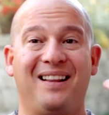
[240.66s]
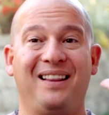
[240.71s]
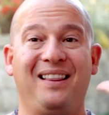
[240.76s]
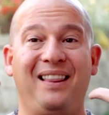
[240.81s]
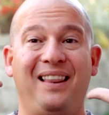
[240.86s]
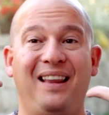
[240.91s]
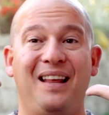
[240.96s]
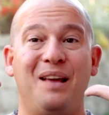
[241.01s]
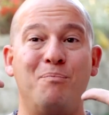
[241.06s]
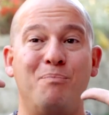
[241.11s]

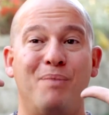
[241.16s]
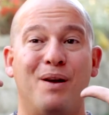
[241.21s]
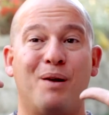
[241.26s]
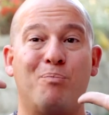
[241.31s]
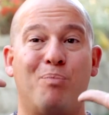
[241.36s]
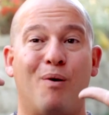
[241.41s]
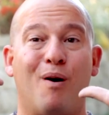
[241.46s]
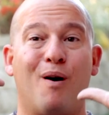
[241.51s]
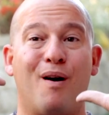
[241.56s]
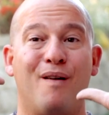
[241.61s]
limbic
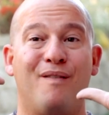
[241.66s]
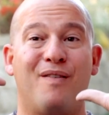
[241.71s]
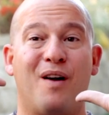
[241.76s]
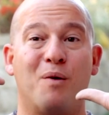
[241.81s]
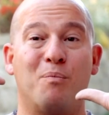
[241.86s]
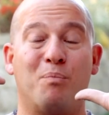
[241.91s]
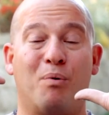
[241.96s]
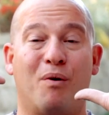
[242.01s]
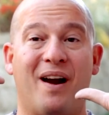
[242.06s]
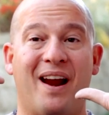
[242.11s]
part of
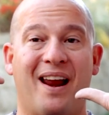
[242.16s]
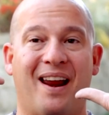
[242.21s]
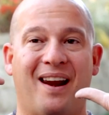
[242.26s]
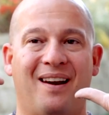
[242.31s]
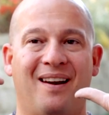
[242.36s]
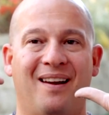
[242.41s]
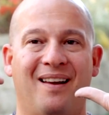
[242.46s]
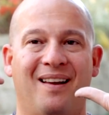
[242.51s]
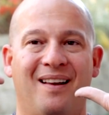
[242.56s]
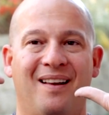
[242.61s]
our
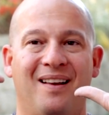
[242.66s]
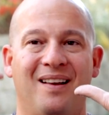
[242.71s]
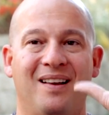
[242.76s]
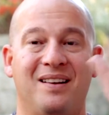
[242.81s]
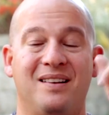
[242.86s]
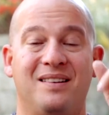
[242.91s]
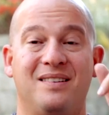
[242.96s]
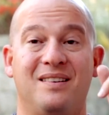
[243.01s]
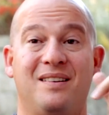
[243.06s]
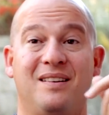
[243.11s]
brain
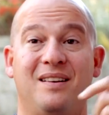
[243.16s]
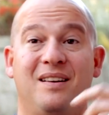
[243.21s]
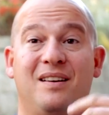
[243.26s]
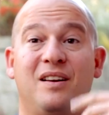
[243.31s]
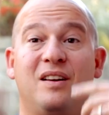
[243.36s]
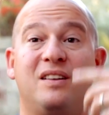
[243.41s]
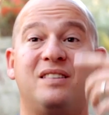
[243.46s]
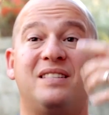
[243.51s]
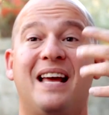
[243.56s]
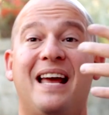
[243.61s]

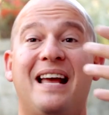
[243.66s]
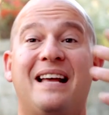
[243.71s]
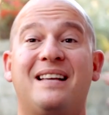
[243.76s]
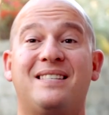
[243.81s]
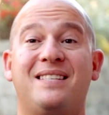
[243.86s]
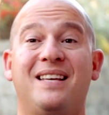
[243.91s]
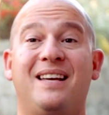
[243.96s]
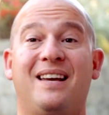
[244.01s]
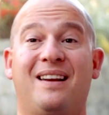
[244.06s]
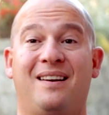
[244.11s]

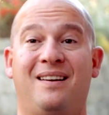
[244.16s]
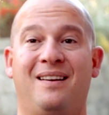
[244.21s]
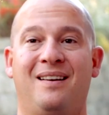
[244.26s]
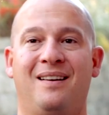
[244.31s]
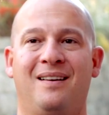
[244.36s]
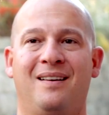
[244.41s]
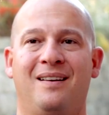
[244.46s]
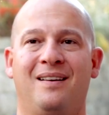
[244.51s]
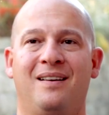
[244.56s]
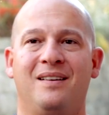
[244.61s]
takes in
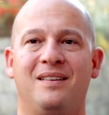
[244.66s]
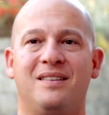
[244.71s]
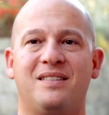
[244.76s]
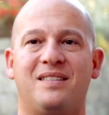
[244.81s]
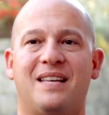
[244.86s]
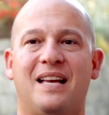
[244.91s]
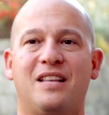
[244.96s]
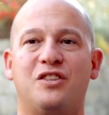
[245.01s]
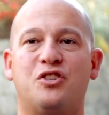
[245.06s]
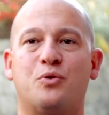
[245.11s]

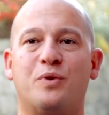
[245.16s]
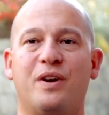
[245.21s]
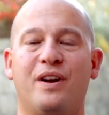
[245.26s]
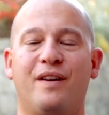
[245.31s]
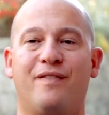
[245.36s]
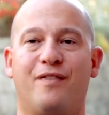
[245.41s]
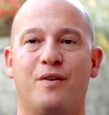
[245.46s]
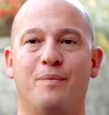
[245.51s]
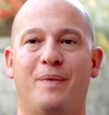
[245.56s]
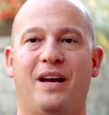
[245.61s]
sensory
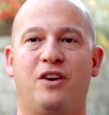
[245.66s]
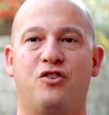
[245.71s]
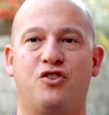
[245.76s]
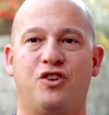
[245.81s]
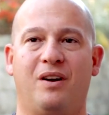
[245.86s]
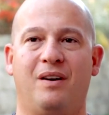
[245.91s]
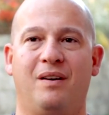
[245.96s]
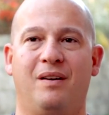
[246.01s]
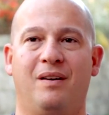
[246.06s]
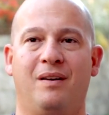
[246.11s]

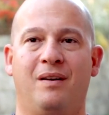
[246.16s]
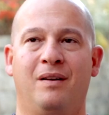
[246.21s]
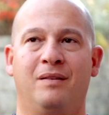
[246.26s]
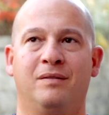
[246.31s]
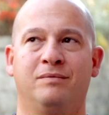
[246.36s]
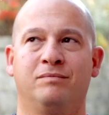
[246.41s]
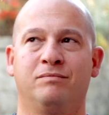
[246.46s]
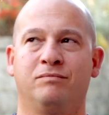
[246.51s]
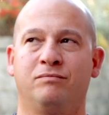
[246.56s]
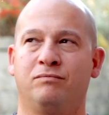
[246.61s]
information,
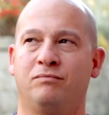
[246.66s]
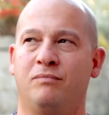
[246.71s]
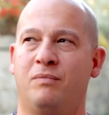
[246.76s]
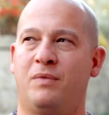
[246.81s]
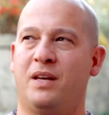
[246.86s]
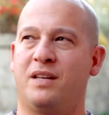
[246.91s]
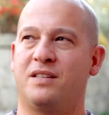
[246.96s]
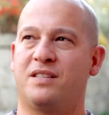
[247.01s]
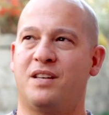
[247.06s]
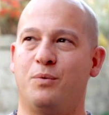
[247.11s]

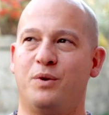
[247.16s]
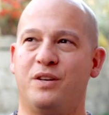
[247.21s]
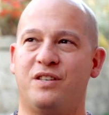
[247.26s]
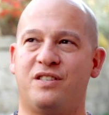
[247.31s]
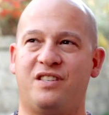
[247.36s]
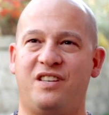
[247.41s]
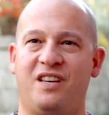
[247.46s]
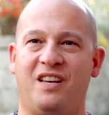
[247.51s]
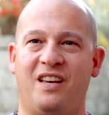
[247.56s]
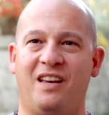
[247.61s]
things that we
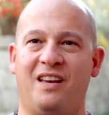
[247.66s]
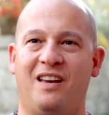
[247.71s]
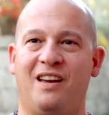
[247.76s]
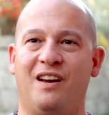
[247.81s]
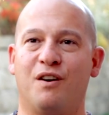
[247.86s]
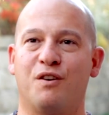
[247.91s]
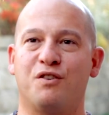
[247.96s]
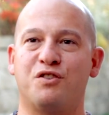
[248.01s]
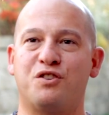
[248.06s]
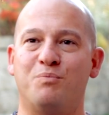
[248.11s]
see,
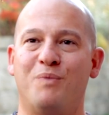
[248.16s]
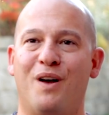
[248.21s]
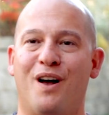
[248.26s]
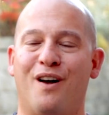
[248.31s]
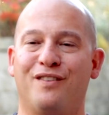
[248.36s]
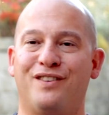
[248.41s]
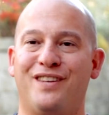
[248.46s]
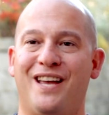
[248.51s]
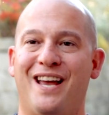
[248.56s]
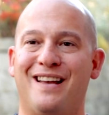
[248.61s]
hear,
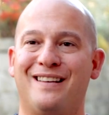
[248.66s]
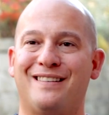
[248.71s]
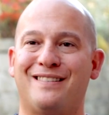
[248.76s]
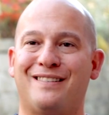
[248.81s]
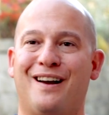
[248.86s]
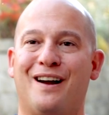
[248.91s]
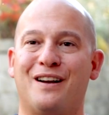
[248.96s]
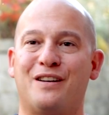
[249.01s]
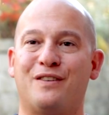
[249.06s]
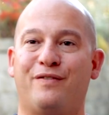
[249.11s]
smell, taste,
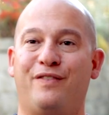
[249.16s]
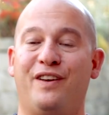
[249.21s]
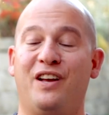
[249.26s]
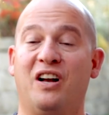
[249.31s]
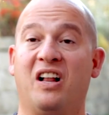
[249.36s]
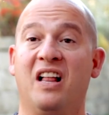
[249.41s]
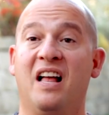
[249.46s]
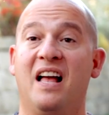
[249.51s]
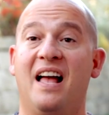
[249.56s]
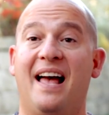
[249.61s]
touch,
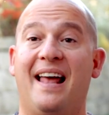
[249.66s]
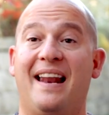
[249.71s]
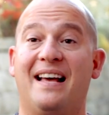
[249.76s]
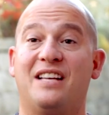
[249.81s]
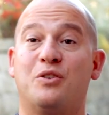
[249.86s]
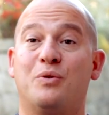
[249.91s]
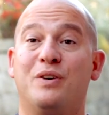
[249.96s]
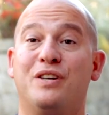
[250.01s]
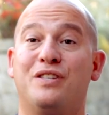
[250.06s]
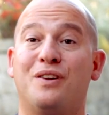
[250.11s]
feel. And
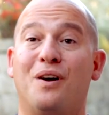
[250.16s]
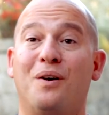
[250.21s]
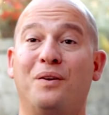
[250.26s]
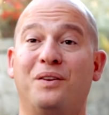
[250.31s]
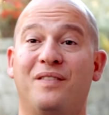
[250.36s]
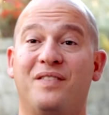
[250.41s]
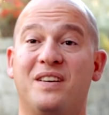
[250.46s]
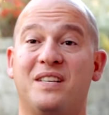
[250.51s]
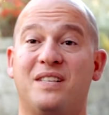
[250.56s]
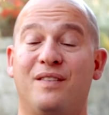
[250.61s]
as a result
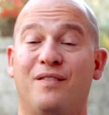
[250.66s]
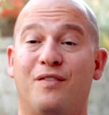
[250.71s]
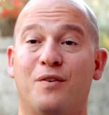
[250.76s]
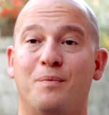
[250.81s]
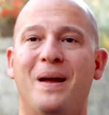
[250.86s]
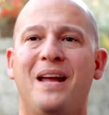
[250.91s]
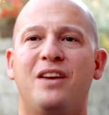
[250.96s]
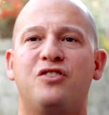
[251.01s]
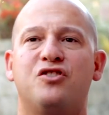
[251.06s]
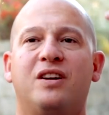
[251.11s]
of this
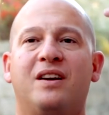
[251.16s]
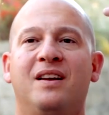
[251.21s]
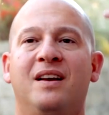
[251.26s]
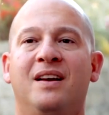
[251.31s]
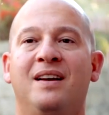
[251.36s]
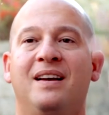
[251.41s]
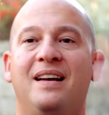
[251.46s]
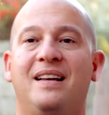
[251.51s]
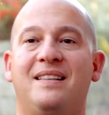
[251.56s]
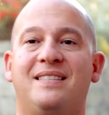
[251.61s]
information,
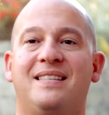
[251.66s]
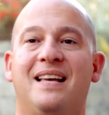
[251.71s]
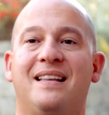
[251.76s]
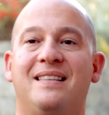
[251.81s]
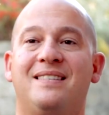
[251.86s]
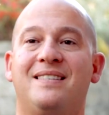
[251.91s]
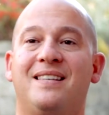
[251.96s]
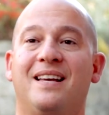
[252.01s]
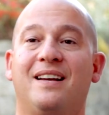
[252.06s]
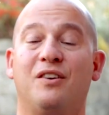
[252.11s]
it
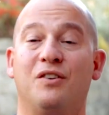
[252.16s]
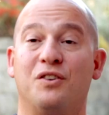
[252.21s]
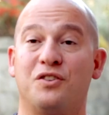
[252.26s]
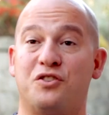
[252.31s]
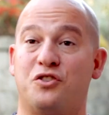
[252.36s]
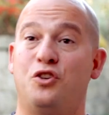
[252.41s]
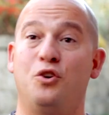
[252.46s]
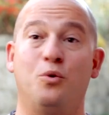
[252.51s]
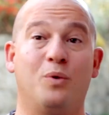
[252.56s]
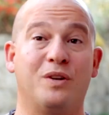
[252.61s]
sends signals
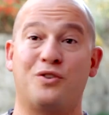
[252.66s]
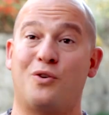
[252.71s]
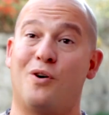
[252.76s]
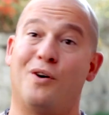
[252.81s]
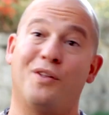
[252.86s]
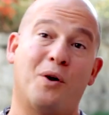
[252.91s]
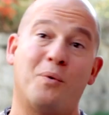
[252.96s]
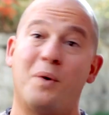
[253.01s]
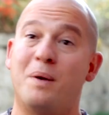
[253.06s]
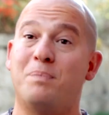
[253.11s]
to what's
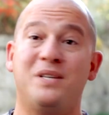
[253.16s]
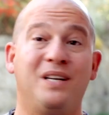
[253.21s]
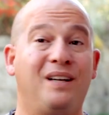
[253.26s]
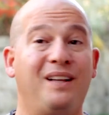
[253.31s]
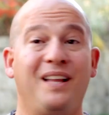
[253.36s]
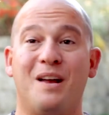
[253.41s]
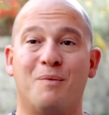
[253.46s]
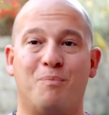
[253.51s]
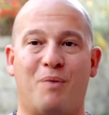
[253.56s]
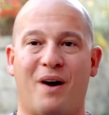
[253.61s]
called our
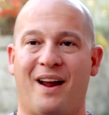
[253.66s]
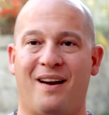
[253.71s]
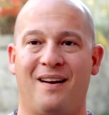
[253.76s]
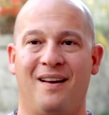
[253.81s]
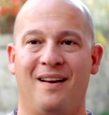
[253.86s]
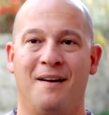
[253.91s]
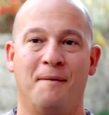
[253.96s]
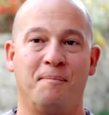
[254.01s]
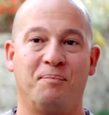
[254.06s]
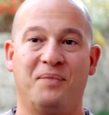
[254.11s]
reptilian brain.
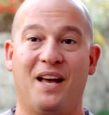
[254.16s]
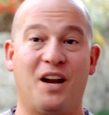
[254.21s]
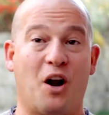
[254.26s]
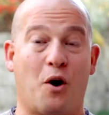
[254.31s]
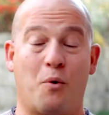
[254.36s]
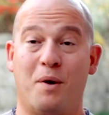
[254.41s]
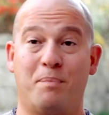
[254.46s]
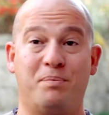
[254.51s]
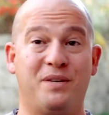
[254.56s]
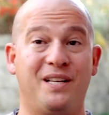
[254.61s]
And our
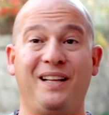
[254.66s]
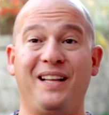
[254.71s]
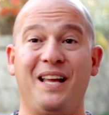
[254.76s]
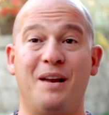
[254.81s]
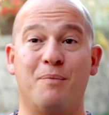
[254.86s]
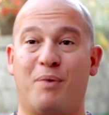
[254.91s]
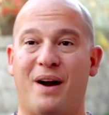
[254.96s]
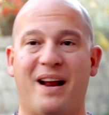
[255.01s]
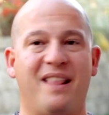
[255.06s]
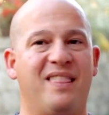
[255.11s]

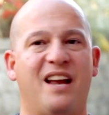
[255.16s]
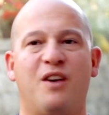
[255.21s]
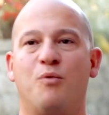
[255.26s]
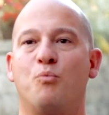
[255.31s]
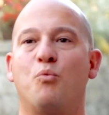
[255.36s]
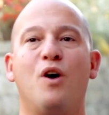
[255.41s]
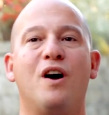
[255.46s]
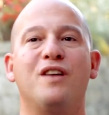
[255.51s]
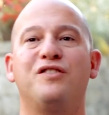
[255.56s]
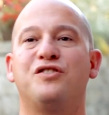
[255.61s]
reptilian brain then
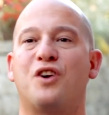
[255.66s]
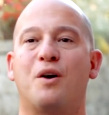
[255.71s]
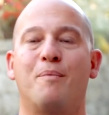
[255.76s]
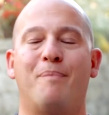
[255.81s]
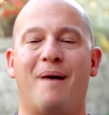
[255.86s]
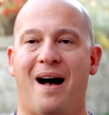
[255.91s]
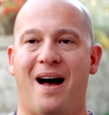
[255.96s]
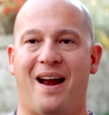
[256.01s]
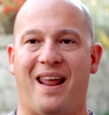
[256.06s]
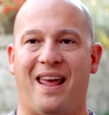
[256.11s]
runs our
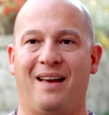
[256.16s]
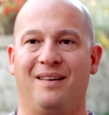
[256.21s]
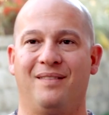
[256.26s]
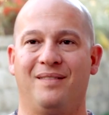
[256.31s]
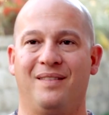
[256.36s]
body.